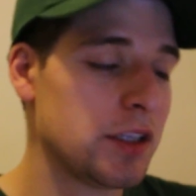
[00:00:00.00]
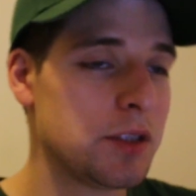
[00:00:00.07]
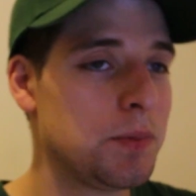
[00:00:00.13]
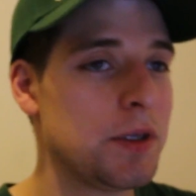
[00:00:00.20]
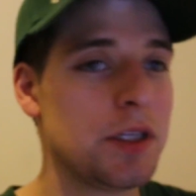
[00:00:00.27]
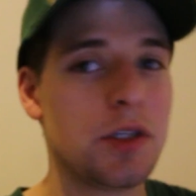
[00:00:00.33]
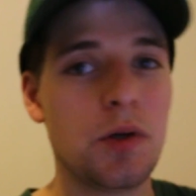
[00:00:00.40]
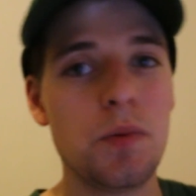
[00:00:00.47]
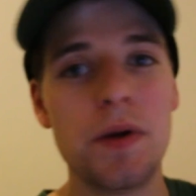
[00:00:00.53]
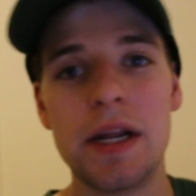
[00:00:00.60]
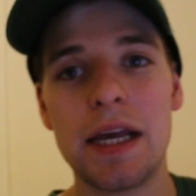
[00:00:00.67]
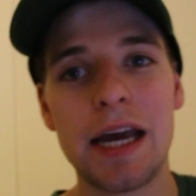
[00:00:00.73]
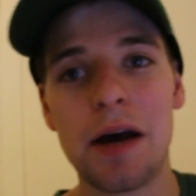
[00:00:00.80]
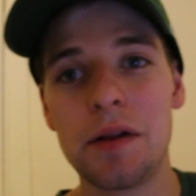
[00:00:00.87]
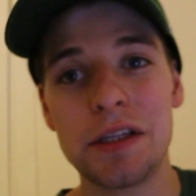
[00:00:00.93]
there's been too many
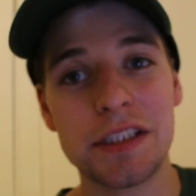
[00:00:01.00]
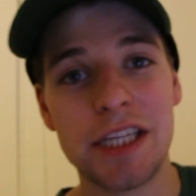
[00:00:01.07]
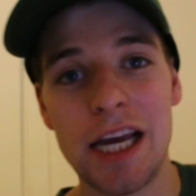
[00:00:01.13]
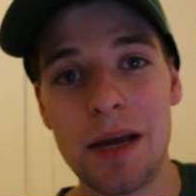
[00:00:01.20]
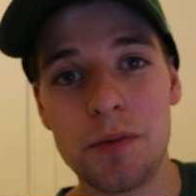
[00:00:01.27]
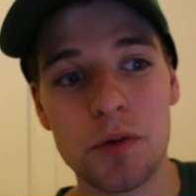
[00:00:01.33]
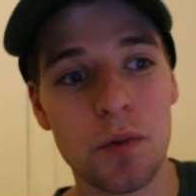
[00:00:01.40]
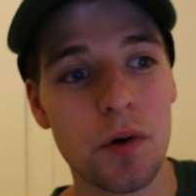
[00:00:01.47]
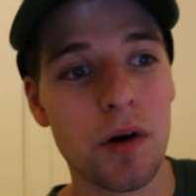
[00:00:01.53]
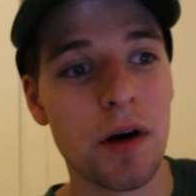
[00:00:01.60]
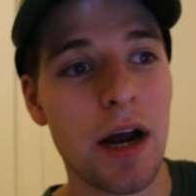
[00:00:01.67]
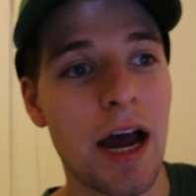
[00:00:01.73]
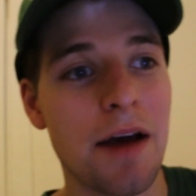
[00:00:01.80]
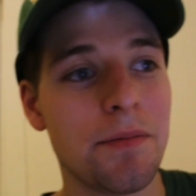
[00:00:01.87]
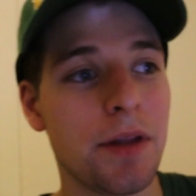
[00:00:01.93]
countless games
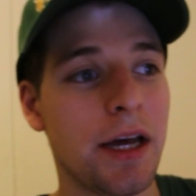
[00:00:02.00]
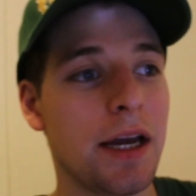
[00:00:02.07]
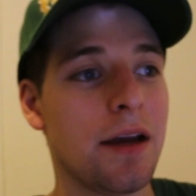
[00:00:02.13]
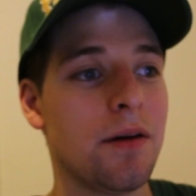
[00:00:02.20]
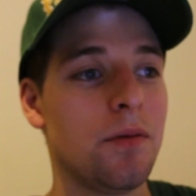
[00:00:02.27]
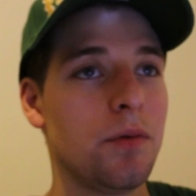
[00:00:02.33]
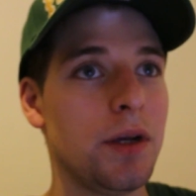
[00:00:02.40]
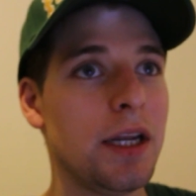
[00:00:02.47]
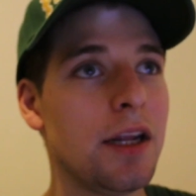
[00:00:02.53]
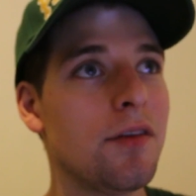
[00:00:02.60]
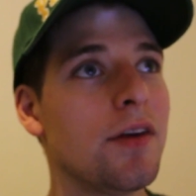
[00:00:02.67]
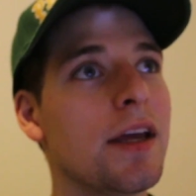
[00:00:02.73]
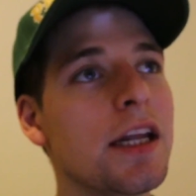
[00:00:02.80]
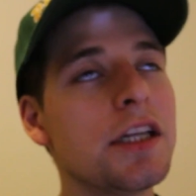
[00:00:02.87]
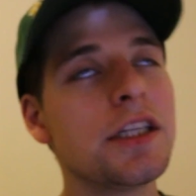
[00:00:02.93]
where I'm like, we didn't
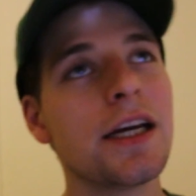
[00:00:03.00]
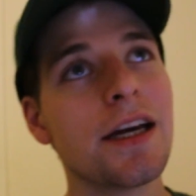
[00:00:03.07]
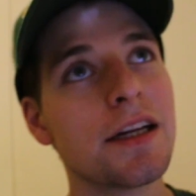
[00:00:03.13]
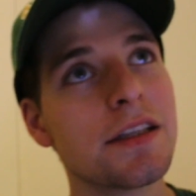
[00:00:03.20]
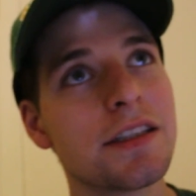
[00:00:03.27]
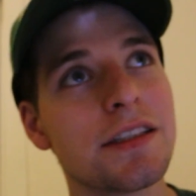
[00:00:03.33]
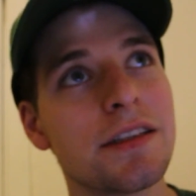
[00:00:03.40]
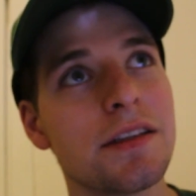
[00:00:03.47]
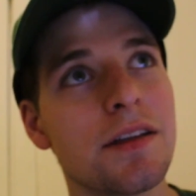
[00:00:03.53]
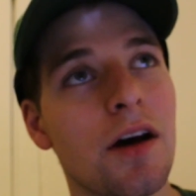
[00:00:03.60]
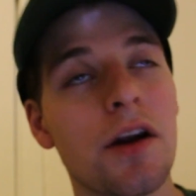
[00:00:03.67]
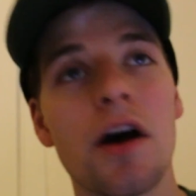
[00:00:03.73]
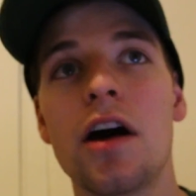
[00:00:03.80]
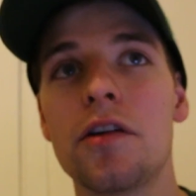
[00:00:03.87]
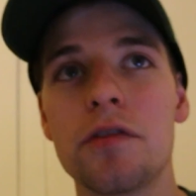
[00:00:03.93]
even get a chance
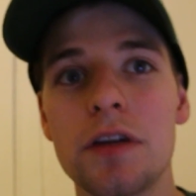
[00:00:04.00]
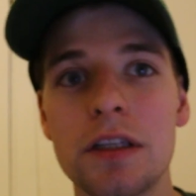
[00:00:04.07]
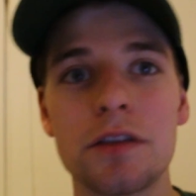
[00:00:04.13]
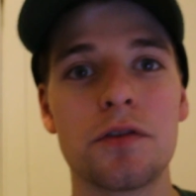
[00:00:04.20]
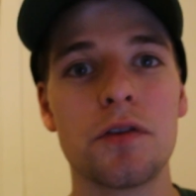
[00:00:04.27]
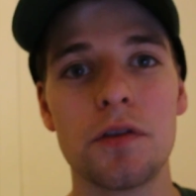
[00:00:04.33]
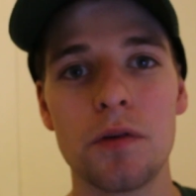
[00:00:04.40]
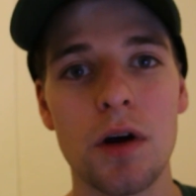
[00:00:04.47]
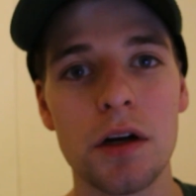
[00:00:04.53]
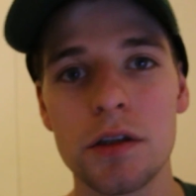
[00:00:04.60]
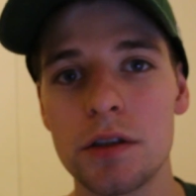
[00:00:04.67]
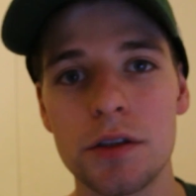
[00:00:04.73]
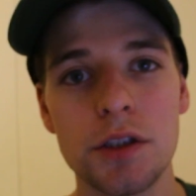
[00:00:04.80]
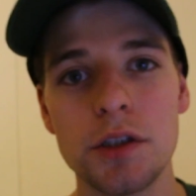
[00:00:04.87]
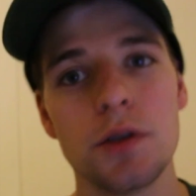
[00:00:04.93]
on offense for
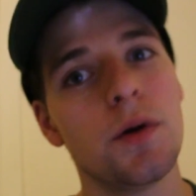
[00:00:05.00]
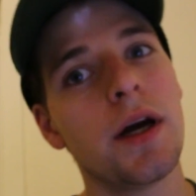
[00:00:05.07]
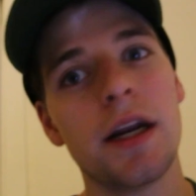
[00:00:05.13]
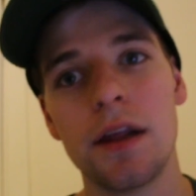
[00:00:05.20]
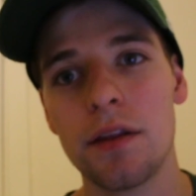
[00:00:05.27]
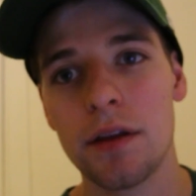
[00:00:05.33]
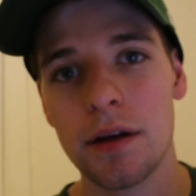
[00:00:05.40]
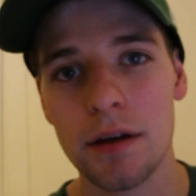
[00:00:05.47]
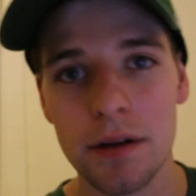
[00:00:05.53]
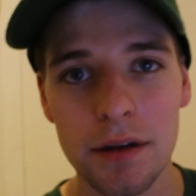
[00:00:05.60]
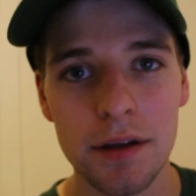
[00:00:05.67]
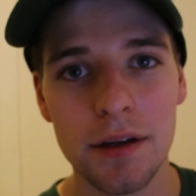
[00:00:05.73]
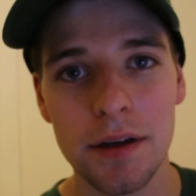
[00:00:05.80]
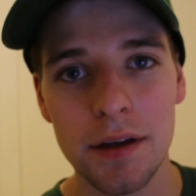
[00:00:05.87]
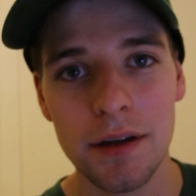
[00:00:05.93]
Rodgers to do anything,
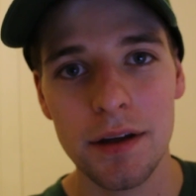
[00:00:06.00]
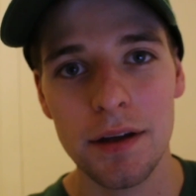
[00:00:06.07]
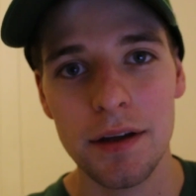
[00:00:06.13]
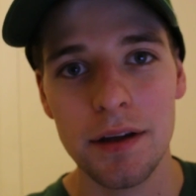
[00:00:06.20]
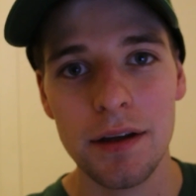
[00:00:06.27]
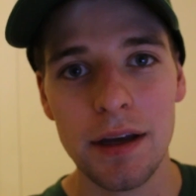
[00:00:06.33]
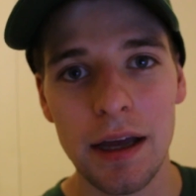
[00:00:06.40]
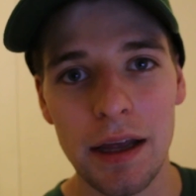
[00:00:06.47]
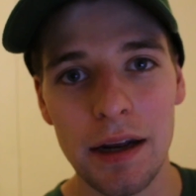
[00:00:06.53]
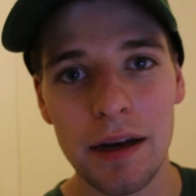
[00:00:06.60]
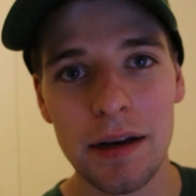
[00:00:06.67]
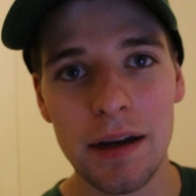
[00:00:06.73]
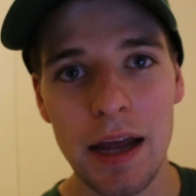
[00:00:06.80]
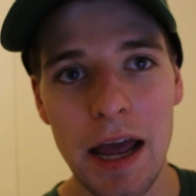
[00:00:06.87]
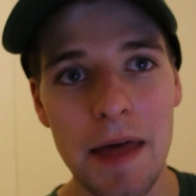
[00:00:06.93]

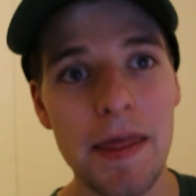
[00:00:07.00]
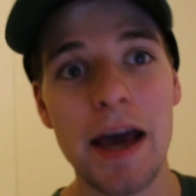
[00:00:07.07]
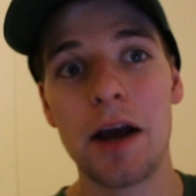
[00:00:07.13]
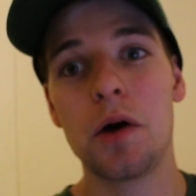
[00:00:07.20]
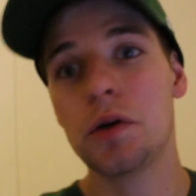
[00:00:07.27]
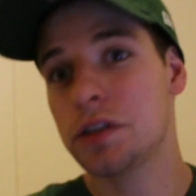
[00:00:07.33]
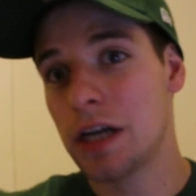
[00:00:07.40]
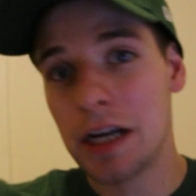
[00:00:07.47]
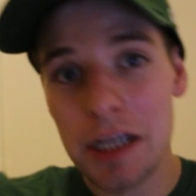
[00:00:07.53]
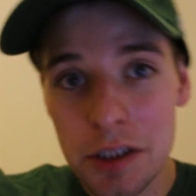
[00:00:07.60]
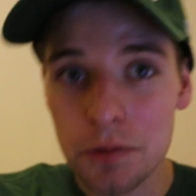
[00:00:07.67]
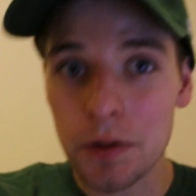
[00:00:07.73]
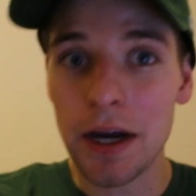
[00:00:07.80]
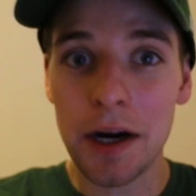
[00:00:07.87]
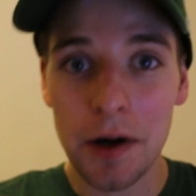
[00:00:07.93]
and and that goes on
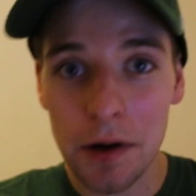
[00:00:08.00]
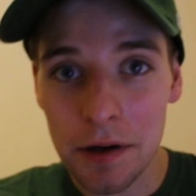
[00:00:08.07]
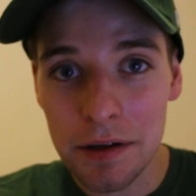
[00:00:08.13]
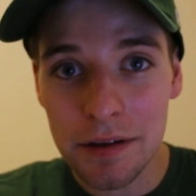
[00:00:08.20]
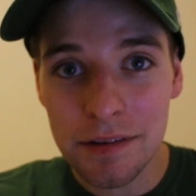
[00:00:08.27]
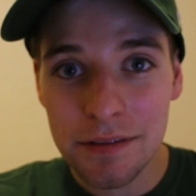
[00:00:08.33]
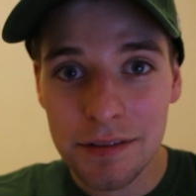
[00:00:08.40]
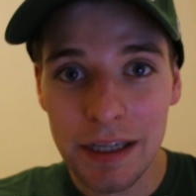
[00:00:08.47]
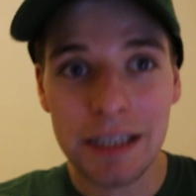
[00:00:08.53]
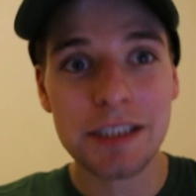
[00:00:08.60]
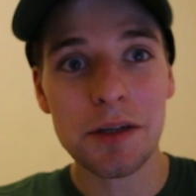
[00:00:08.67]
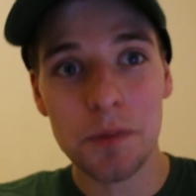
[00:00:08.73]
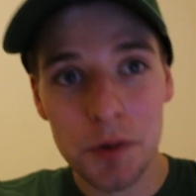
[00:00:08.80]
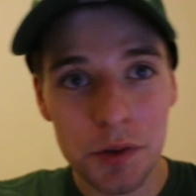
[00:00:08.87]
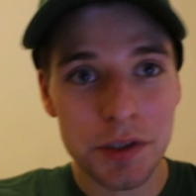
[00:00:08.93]
his record. Like
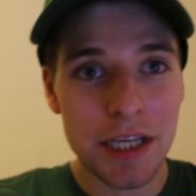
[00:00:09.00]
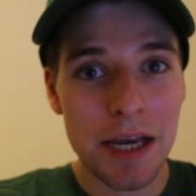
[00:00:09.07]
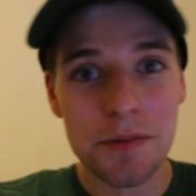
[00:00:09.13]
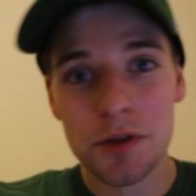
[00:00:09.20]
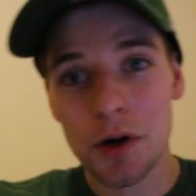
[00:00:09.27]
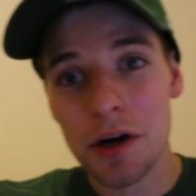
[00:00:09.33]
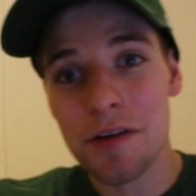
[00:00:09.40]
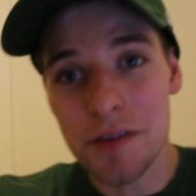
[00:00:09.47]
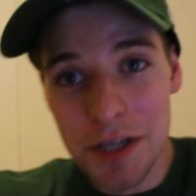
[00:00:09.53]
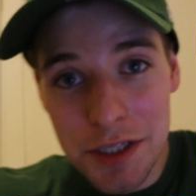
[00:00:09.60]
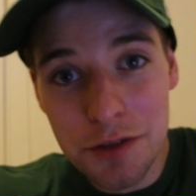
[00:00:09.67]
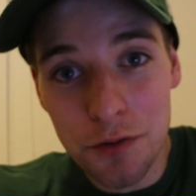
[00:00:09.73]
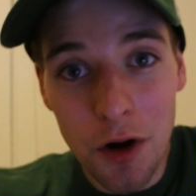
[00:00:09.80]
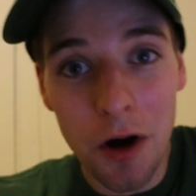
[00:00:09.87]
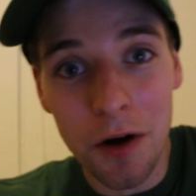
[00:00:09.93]
some of those games aren't even
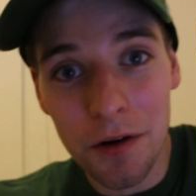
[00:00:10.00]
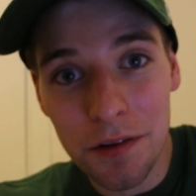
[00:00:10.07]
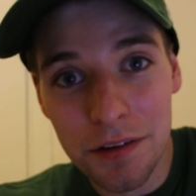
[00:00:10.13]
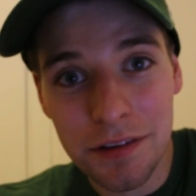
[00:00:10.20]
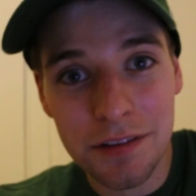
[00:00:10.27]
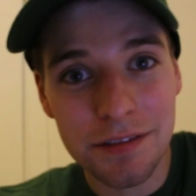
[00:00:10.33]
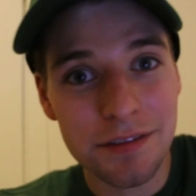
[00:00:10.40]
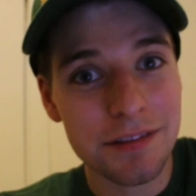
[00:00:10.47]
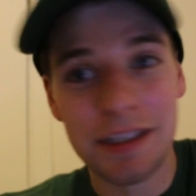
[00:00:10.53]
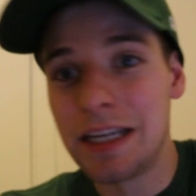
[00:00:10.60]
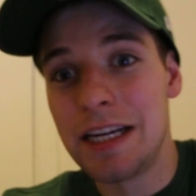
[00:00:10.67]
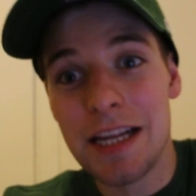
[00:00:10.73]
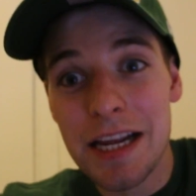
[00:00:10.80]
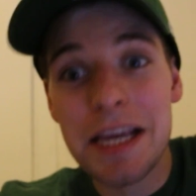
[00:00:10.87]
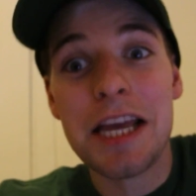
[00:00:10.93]
his fault that he
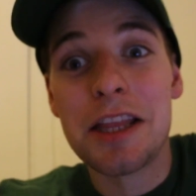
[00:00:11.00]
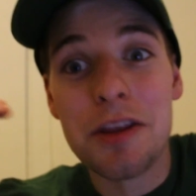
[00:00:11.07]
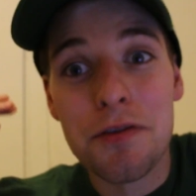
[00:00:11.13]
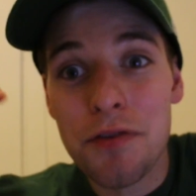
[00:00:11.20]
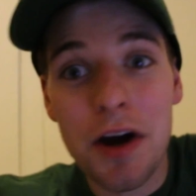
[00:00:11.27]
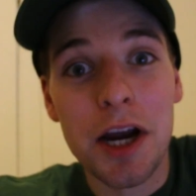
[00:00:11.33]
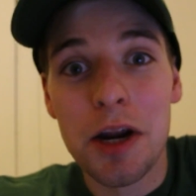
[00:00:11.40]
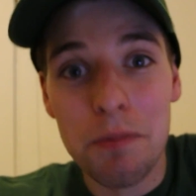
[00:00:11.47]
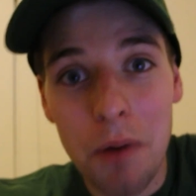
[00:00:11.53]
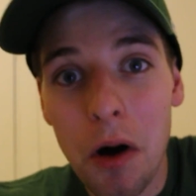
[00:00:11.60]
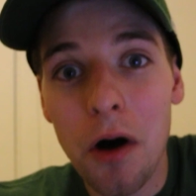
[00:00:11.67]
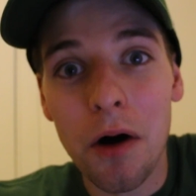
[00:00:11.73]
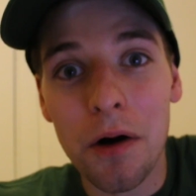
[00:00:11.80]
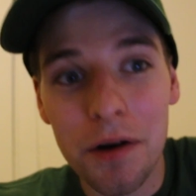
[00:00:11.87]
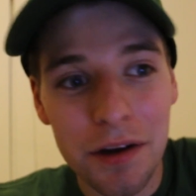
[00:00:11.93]
didn't get the fucking
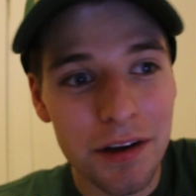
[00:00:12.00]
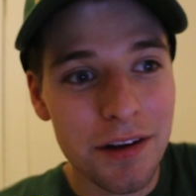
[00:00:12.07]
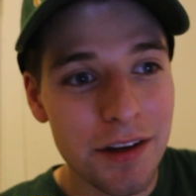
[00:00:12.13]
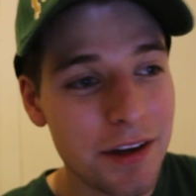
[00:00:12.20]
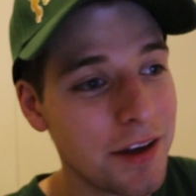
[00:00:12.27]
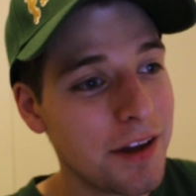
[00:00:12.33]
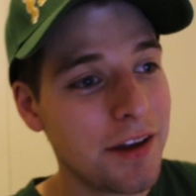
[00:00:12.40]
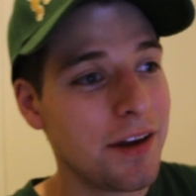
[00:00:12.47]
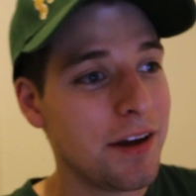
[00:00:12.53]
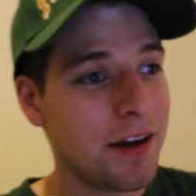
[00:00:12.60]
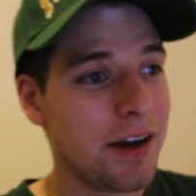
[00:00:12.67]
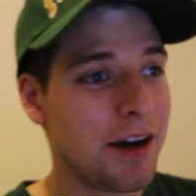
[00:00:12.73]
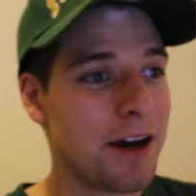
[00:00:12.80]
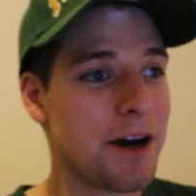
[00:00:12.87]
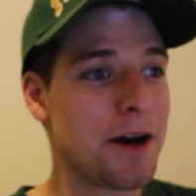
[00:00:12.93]
ball.
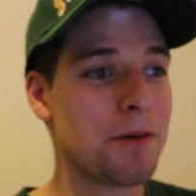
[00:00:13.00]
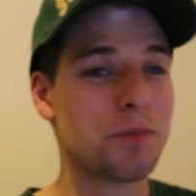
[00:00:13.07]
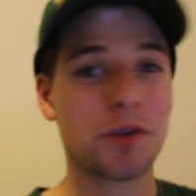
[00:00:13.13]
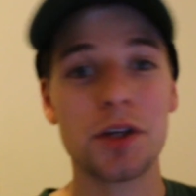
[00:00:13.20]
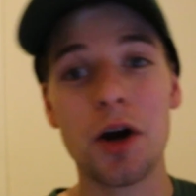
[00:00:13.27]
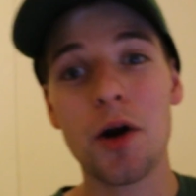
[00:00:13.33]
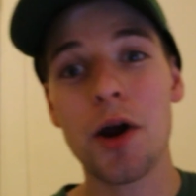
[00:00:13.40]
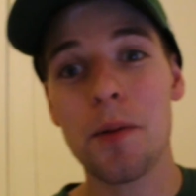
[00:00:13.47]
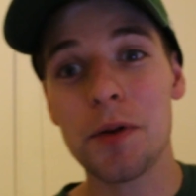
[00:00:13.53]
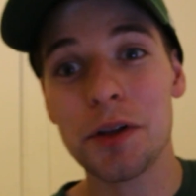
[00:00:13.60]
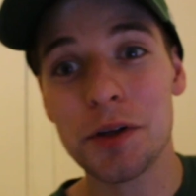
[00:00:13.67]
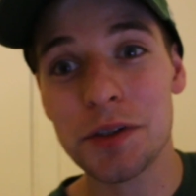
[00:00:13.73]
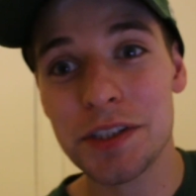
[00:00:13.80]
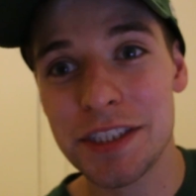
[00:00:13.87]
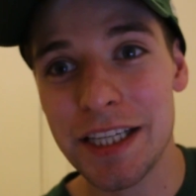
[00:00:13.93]
Um, sorry, I'm a
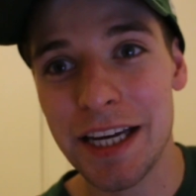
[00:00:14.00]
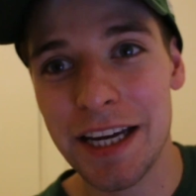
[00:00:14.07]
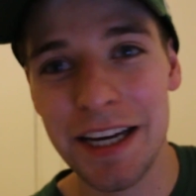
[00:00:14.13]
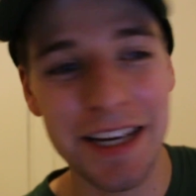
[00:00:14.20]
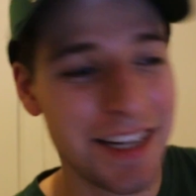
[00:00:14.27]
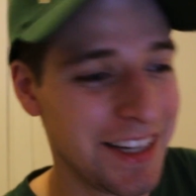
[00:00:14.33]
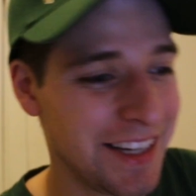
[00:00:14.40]
little sick.